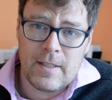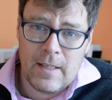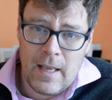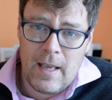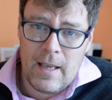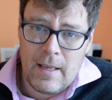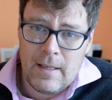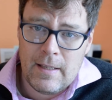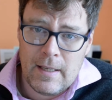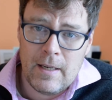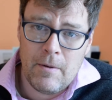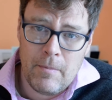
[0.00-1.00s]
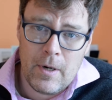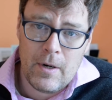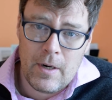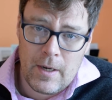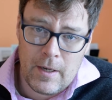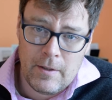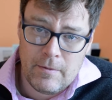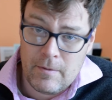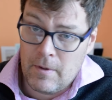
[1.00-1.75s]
today in America,